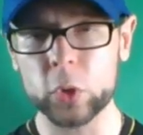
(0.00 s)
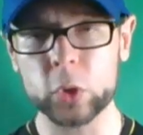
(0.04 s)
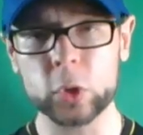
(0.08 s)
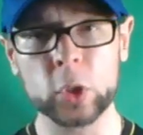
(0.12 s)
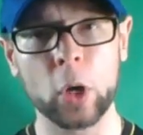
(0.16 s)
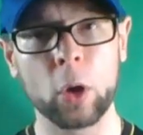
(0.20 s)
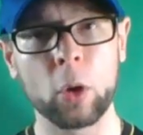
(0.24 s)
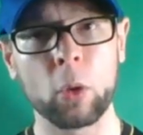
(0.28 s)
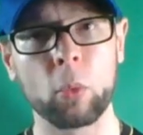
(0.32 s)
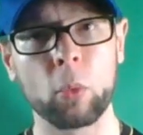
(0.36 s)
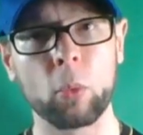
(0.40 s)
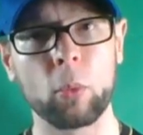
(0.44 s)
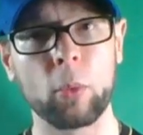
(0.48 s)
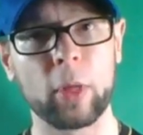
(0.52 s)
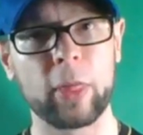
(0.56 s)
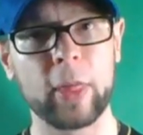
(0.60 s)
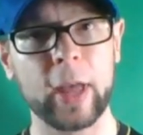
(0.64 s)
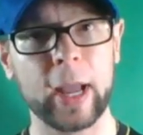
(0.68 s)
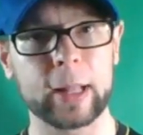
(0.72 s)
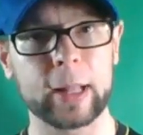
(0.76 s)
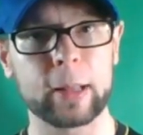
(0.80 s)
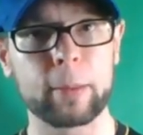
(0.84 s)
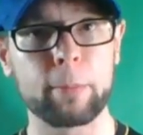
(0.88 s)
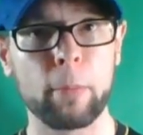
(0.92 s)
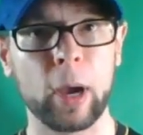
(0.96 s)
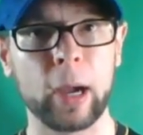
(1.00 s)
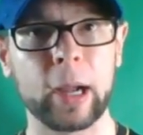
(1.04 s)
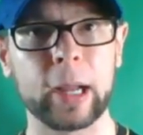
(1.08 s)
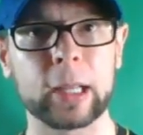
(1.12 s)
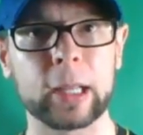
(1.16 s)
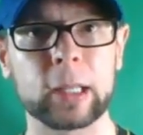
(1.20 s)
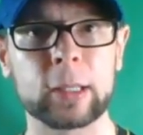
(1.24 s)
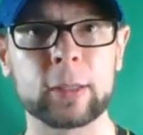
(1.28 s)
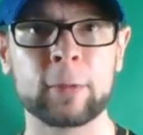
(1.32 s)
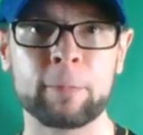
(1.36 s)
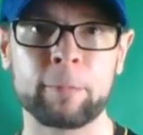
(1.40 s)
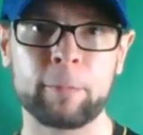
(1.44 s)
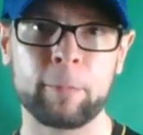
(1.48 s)
So with that in
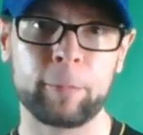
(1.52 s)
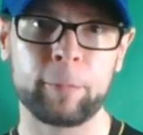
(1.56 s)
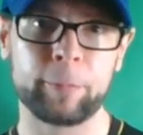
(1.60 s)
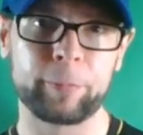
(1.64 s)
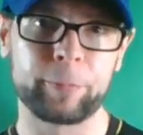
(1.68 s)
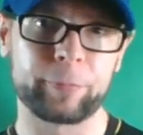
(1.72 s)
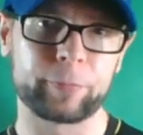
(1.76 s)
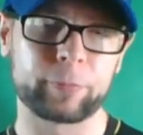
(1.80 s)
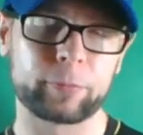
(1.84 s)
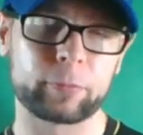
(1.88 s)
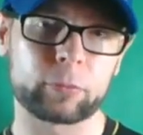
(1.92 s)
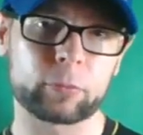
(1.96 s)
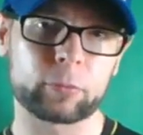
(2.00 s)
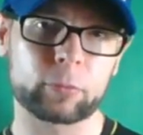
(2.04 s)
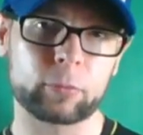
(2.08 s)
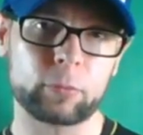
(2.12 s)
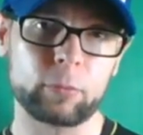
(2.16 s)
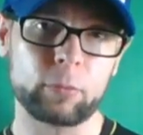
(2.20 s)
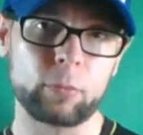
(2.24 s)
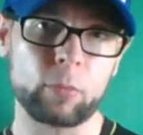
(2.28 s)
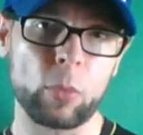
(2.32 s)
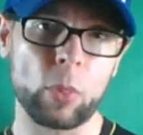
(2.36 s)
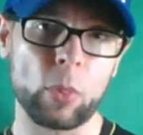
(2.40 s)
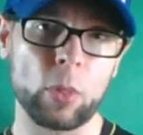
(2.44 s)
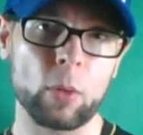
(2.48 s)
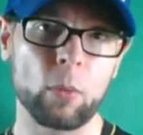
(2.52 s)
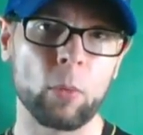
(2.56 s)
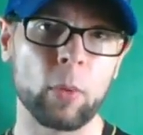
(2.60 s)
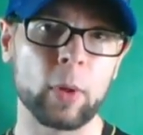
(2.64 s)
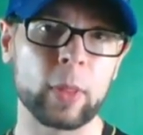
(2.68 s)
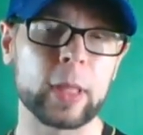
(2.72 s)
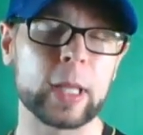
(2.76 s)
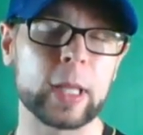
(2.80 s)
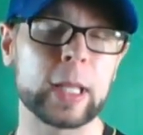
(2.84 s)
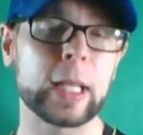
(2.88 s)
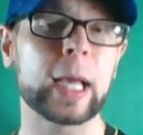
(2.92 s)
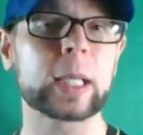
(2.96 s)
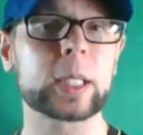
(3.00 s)
mind,
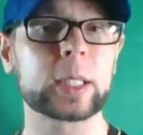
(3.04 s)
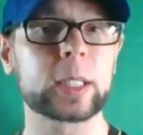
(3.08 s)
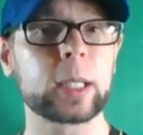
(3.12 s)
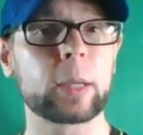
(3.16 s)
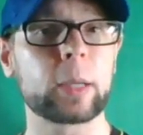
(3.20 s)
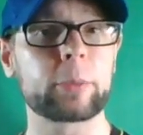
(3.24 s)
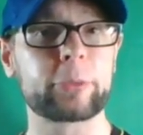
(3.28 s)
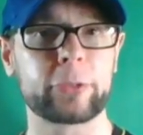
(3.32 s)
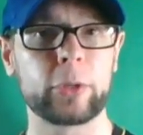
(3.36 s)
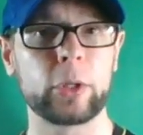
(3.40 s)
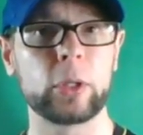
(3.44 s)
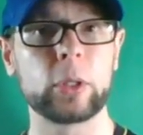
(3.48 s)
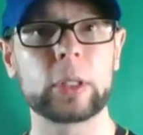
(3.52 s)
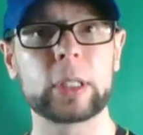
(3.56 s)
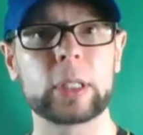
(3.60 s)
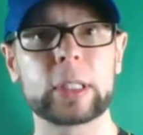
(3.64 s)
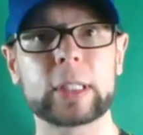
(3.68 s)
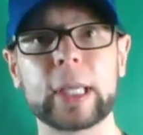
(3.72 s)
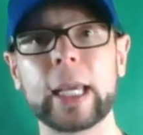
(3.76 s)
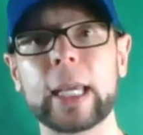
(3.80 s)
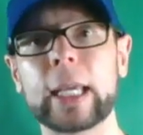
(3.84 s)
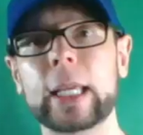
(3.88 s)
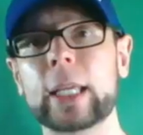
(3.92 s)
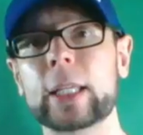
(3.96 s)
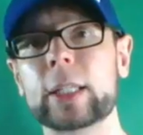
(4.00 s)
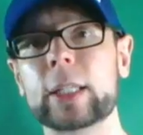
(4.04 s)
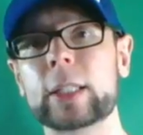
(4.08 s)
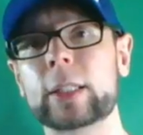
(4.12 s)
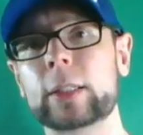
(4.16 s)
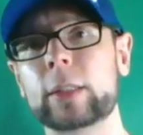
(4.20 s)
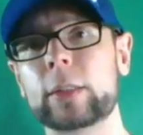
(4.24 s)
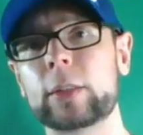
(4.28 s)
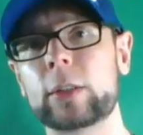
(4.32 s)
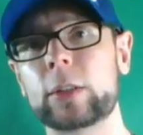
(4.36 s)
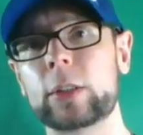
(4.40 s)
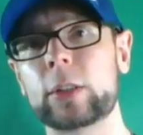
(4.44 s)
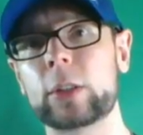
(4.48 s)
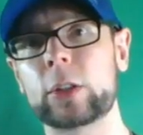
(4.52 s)
one of the next steps for you to take
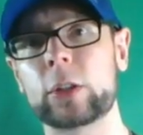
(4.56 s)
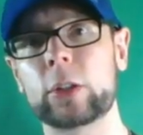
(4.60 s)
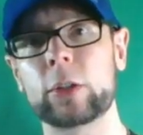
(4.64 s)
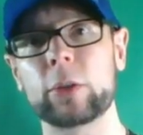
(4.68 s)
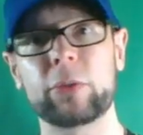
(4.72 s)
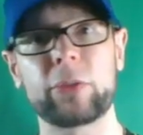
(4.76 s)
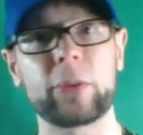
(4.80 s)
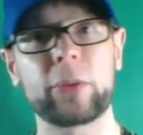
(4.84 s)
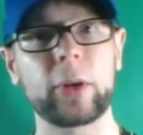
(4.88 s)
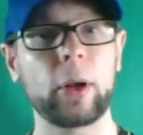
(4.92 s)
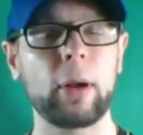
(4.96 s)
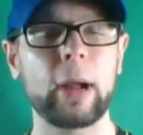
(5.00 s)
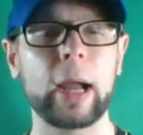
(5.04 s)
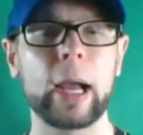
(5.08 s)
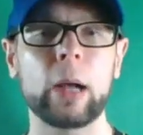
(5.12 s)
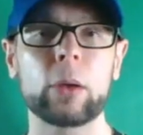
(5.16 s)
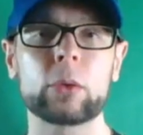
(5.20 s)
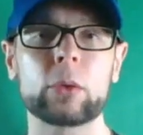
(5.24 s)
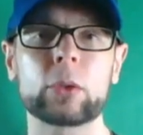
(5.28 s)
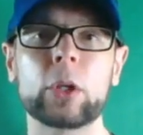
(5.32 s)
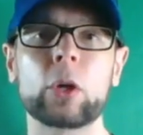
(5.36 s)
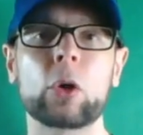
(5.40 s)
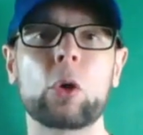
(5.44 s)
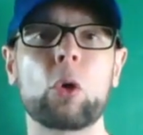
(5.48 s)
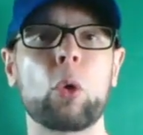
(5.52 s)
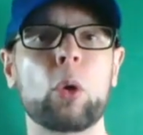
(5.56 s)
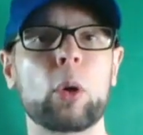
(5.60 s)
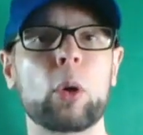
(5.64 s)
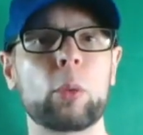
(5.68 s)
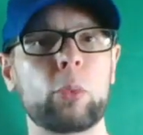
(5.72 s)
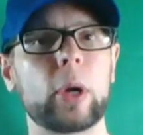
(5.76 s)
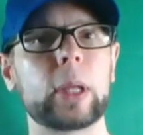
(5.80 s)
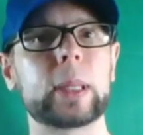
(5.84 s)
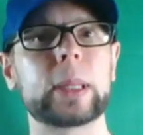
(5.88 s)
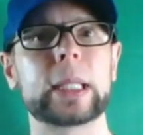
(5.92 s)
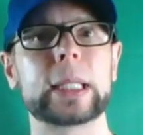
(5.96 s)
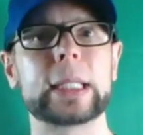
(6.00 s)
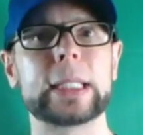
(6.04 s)
is to figure out how to
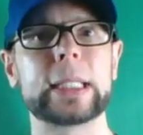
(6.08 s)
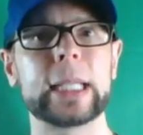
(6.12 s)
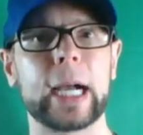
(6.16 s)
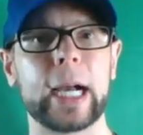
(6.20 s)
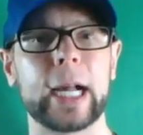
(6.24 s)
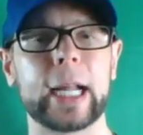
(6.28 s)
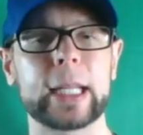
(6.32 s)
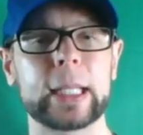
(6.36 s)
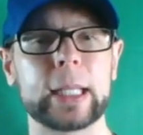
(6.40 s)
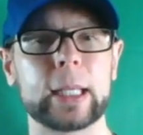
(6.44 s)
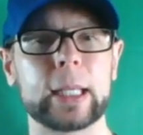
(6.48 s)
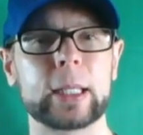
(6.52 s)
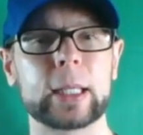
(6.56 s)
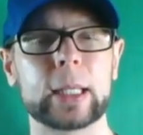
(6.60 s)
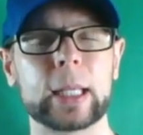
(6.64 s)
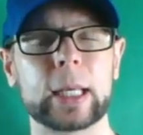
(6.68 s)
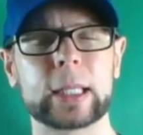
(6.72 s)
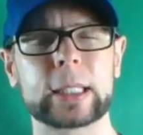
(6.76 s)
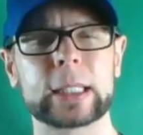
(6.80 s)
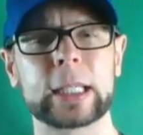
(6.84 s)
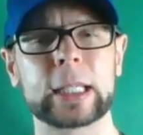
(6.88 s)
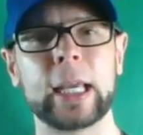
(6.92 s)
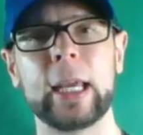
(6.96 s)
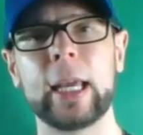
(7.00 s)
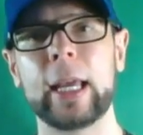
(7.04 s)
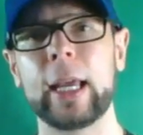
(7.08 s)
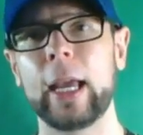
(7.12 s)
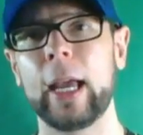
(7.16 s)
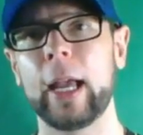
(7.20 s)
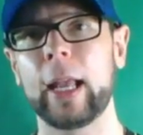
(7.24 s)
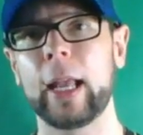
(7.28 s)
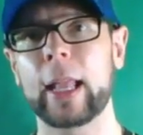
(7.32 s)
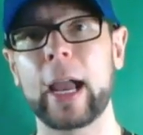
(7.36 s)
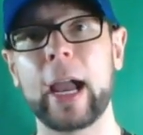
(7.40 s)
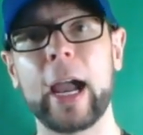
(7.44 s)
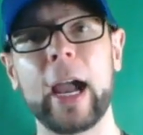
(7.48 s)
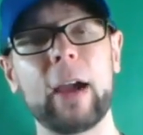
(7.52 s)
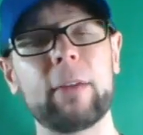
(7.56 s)
incorporate the diet into this.
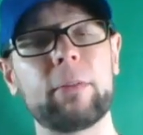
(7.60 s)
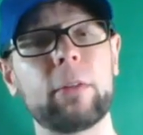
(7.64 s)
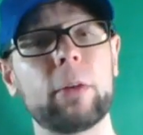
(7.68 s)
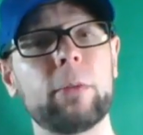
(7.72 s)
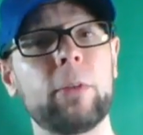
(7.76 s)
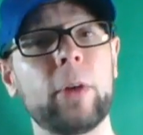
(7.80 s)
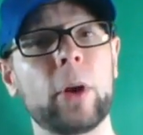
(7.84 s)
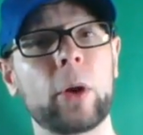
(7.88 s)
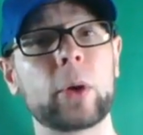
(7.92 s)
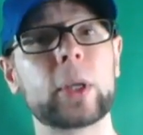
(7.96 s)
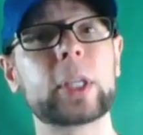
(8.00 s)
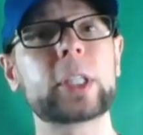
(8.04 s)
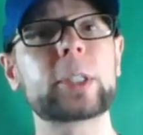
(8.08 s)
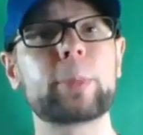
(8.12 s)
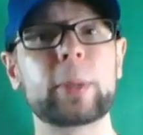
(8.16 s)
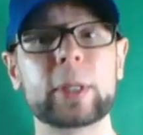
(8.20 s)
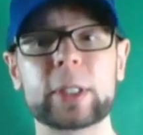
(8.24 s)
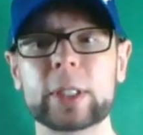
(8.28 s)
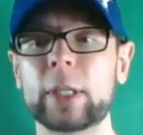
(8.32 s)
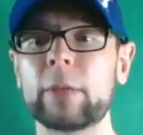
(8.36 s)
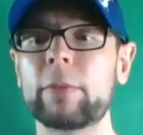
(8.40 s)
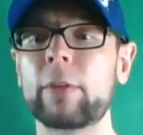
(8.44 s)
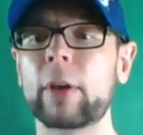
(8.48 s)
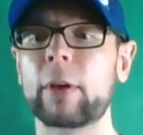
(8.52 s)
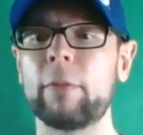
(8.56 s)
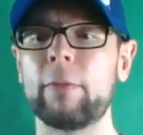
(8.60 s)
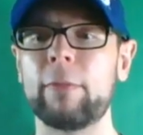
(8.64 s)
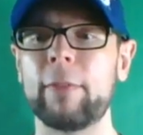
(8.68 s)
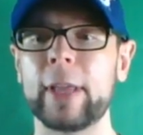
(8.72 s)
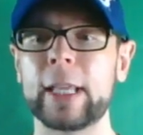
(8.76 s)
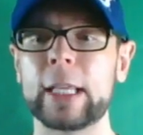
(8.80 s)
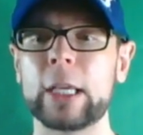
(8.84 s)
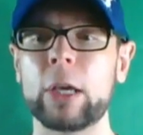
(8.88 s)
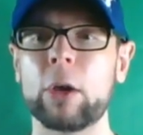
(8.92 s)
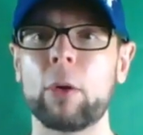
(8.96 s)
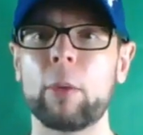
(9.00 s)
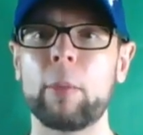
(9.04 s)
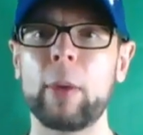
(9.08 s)
And I have a very specific
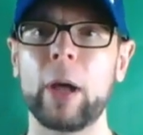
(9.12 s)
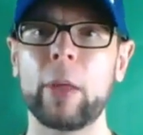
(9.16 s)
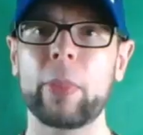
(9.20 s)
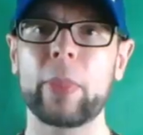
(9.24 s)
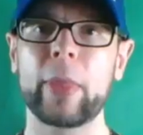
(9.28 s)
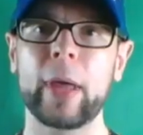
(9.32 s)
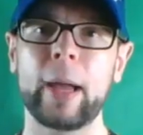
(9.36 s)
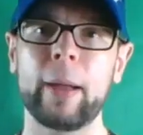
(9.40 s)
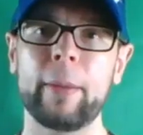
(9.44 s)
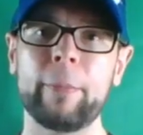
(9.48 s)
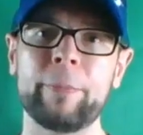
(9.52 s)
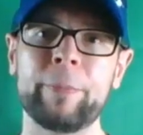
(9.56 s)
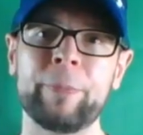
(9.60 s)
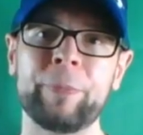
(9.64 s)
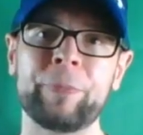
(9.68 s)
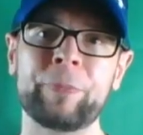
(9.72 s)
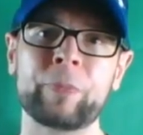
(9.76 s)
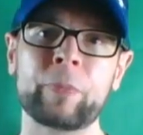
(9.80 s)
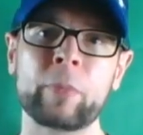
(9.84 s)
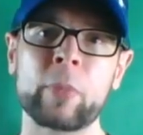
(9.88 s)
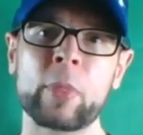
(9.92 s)
video about that.